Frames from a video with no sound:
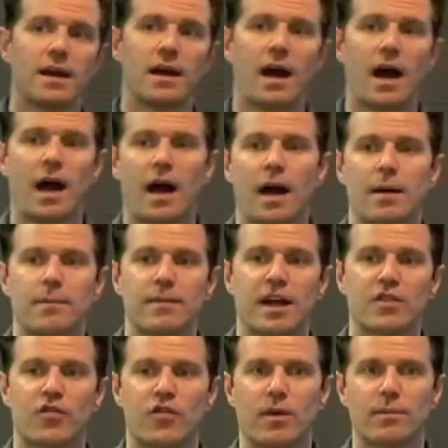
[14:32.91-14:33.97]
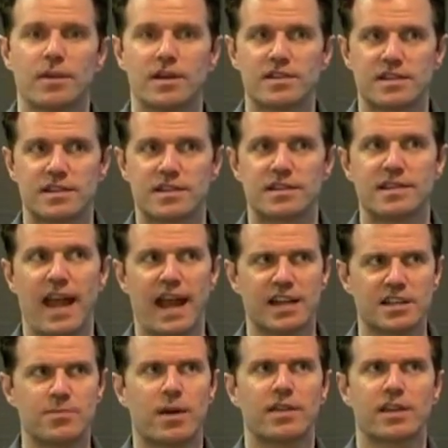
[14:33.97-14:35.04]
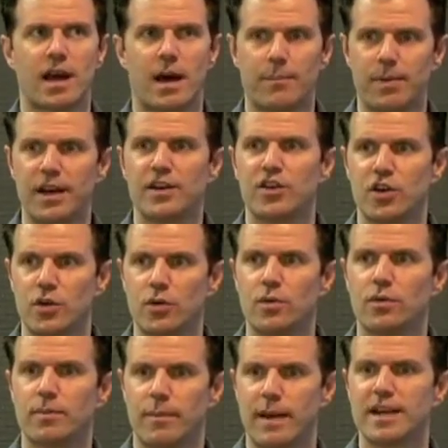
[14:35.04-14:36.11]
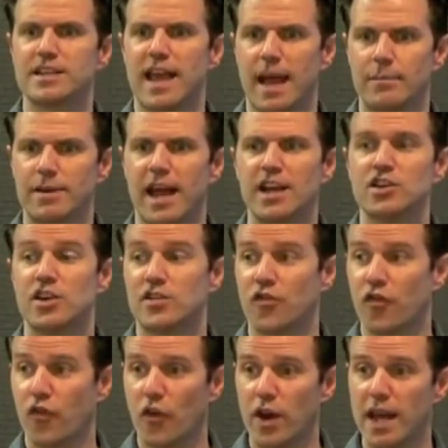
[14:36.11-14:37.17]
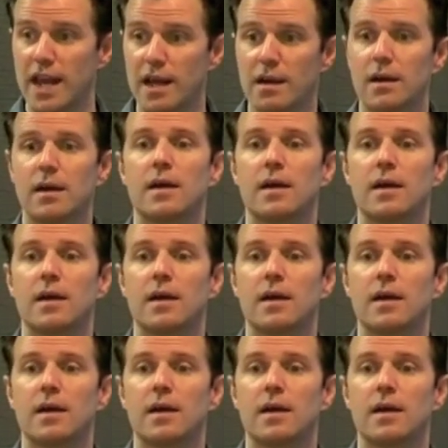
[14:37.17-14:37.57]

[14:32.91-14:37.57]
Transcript: That's from this TechSmith company too that makes Camtasia. It's free.